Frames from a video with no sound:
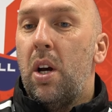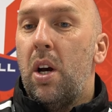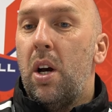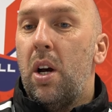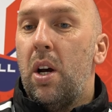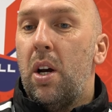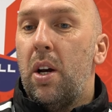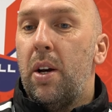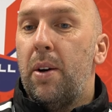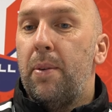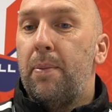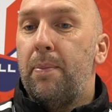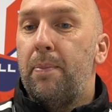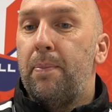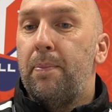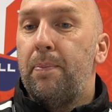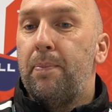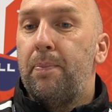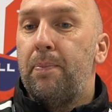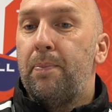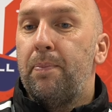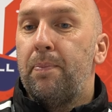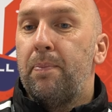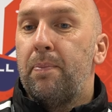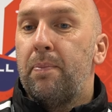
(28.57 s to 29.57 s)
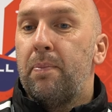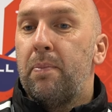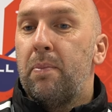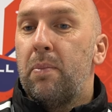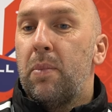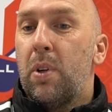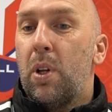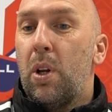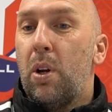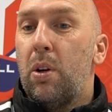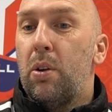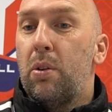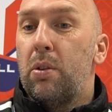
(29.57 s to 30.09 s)
I
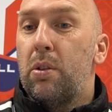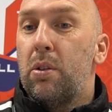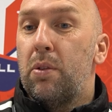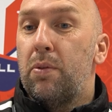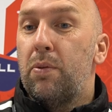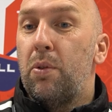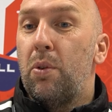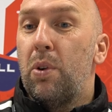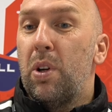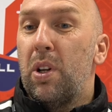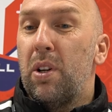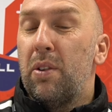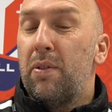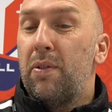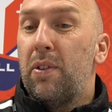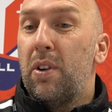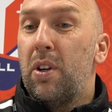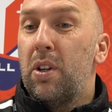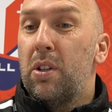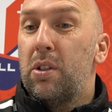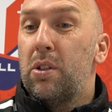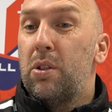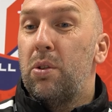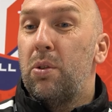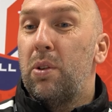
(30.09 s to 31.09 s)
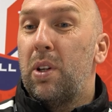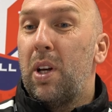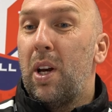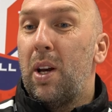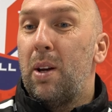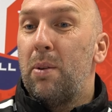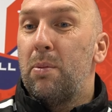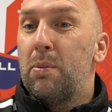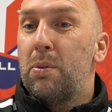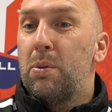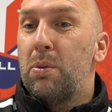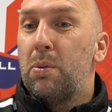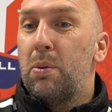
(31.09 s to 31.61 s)
just thought in the first two
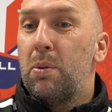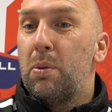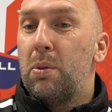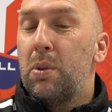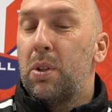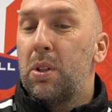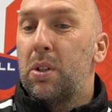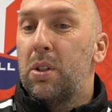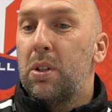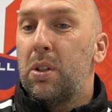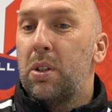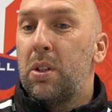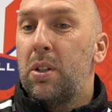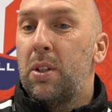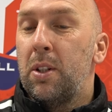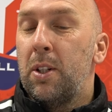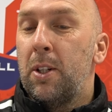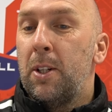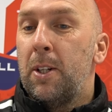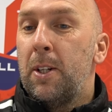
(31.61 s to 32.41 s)
games we was